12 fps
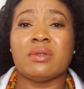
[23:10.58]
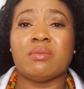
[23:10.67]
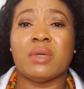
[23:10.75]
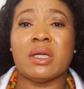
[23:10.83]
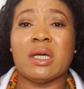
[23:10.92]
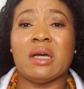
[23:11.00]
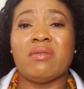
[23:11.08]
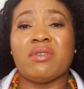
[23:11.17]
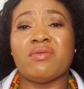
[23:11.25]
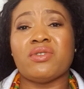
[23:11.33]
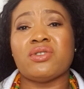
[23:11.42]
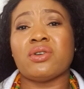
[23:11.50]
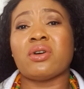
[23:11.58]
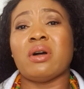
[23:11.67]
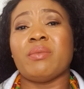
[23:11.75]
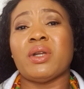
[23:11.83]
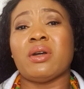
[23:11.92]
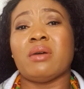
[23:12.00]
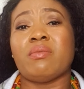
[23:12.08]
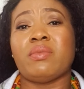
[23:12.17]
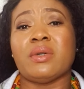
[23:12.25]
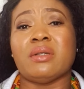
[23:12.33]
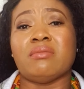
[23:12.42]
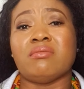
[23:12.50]
But I have a video coming up
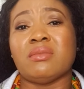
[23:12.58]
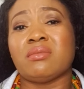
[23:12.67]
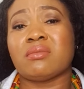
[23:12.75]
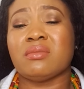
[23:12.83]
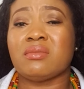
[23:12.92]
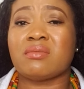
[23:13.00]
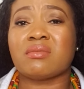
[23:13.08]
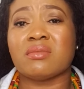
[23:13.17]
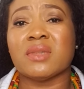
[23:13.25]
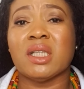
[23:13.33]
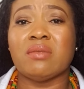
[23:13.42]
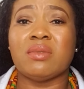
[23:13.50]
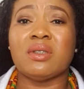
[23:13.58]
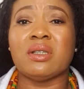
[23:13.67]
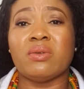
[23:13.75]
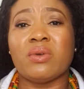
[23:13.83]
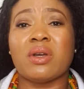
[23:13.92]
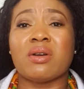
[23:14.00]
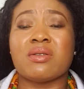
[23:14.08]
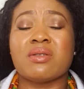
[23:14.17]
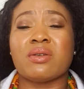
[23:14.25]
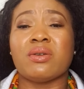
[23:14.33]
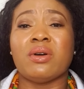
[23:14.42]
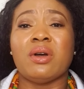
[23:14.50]
in maybe a week or
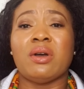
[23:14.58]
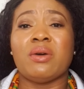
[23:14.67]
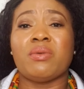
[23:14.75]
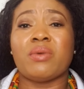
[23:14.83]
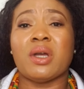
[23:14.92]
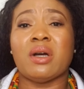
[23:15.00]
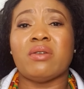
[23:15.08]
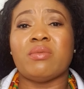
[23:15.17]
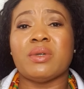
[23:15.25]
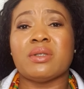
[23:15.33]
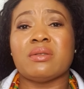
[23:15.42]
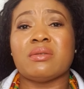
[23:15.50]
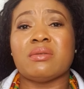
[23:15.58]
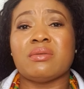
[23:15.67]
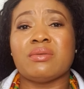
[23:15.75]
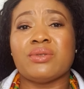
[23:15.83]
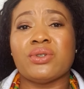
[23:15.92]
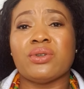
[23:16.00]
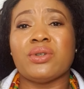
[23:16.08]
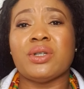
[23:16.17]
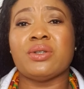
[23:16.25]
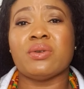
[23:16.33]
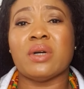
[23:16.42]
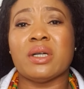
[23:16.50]
so where I'll be
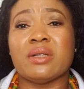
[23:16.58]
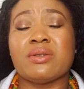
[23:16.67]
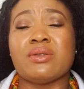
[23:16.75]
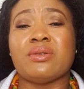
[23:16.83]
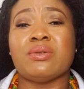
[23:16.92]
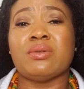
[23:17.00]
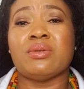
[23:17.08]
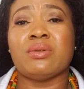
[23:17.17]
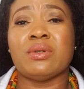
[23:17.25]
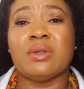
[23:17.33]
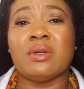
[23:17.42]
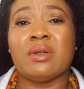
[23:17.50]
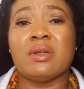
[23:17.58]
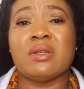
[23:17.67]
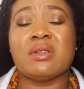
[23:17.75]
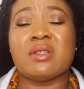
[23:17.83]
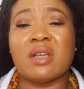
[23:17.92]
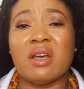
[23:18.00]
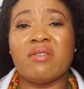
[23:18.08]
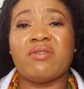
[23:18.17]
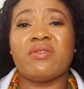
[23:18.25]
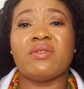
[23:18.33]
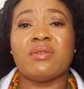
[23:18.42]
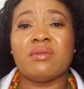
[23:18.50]
showing you how to do
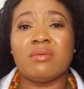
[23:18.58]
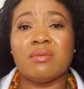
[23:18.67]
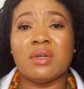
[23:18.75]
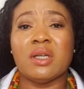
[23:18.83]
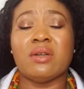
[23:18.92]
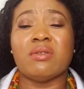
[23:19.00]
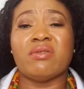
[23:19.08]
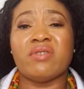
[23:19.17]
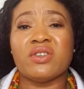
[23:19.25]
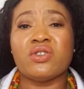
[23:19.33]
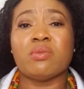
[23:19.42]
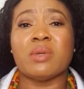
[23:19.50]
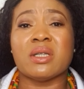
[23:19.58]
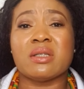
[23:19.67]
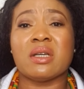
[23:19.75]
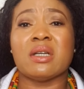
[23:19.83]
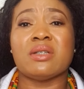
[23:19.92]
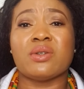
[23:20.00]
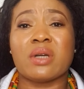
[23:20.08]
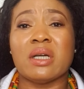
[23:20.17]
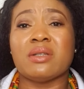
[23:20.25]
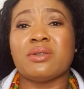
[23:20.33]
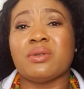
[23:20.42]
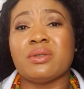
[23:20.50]
self, you know, facial massage. You
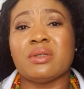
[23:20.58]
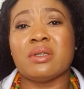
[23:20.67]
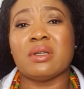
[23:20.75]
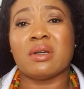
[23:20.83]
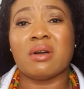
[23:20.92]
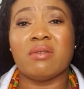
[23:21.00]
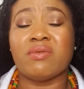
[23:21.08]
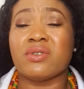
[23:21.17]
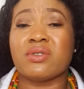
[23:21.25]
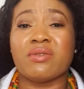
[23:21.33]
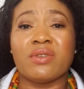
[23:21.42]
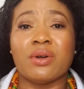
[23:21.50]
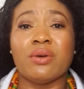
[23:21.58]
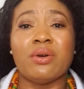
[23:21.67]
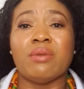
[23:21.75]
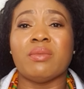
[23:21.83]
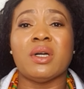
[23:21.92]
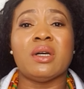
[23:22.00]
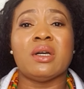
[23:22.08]
can do it in the comfort of your home.